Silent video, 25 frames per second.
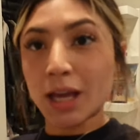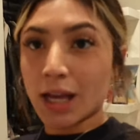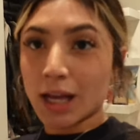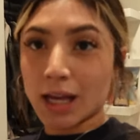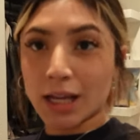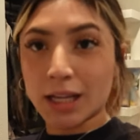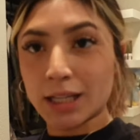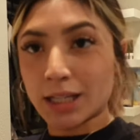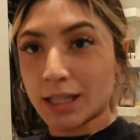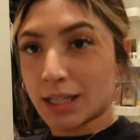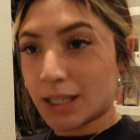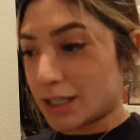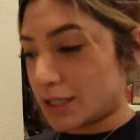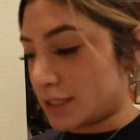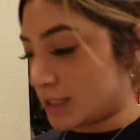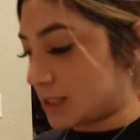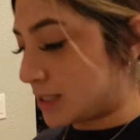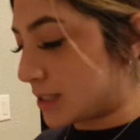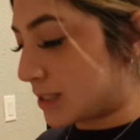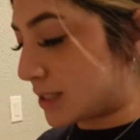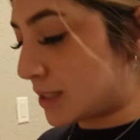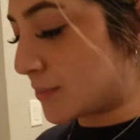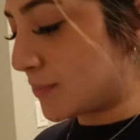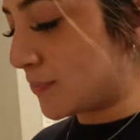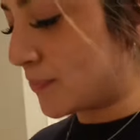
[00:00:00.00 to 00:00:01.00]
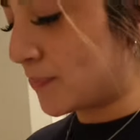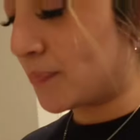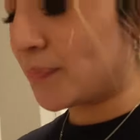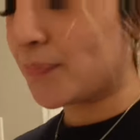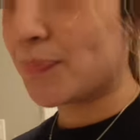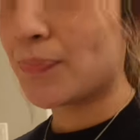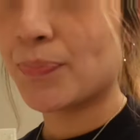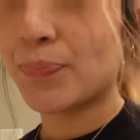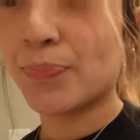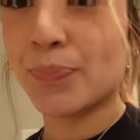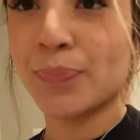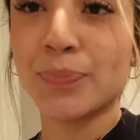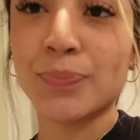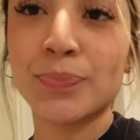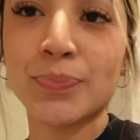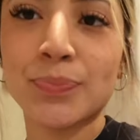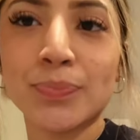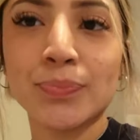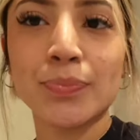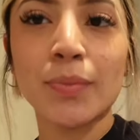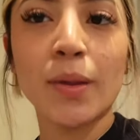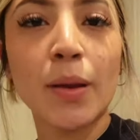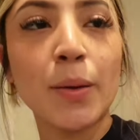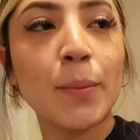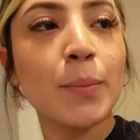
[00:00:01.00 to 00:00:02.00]
undies,
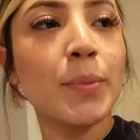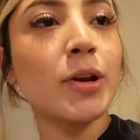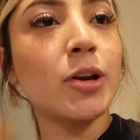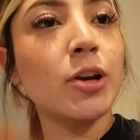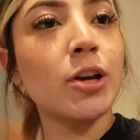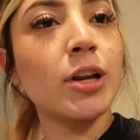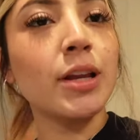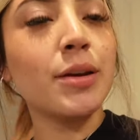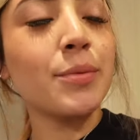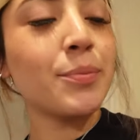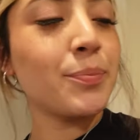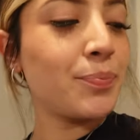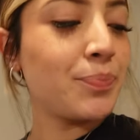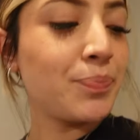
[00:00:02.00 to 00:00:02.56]
period.